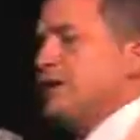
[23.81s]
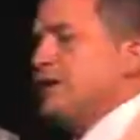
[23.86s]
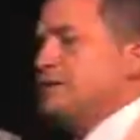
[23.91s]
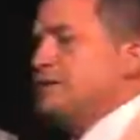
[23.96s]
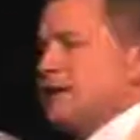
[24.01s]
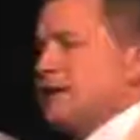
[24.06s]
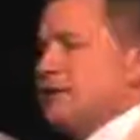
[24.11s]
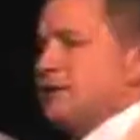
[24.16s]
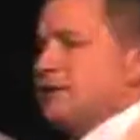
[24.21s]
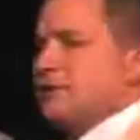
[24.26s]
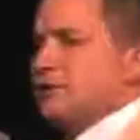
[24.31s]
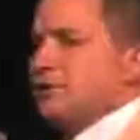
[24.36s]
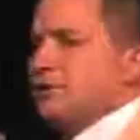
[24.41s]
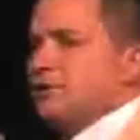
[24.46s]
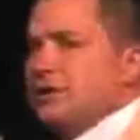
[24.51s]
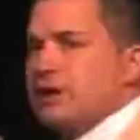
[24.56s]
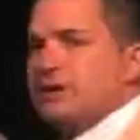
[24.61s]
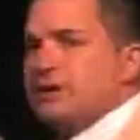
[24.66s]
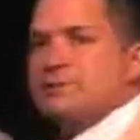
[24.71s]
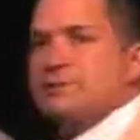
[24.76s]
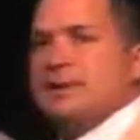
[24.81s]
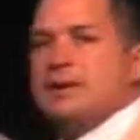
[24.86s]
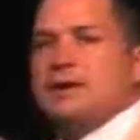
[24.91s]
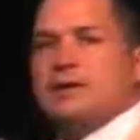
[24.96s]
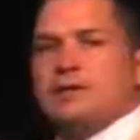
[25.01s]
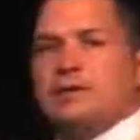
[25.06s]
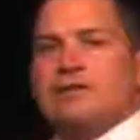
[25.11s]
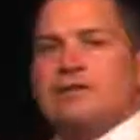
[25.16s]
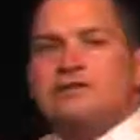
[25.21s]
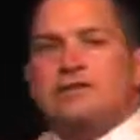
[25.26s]
to introduce our
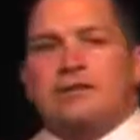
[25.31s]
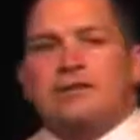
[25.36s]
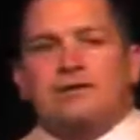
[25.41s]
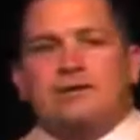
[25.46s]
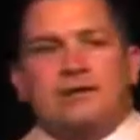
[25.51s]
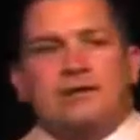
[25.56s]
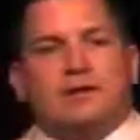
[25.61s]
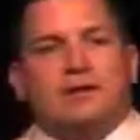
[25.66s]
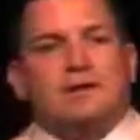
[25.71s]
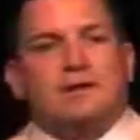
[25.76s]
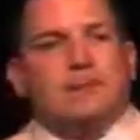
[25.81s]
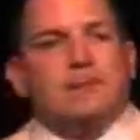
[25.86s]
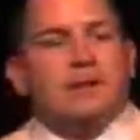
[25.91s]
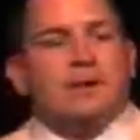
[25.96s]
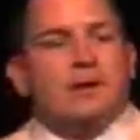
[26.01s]
speaker this evening.